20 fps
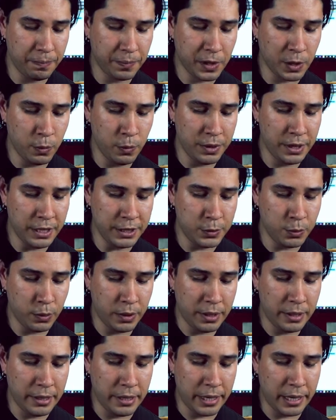with this
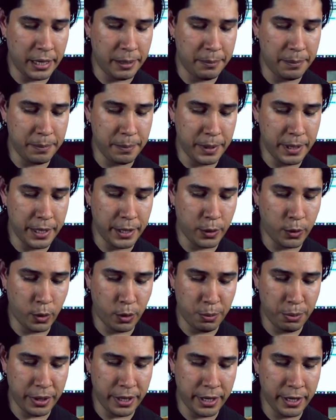one, I'm
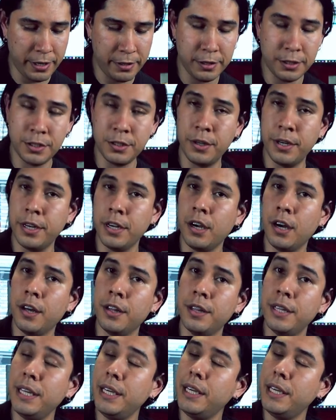incorporating it starting
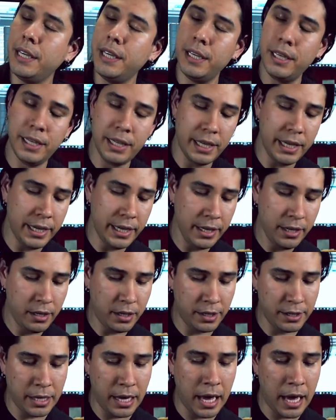on the E,
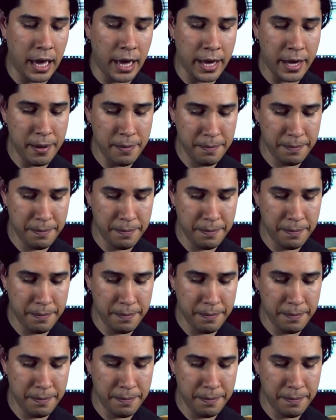on the high.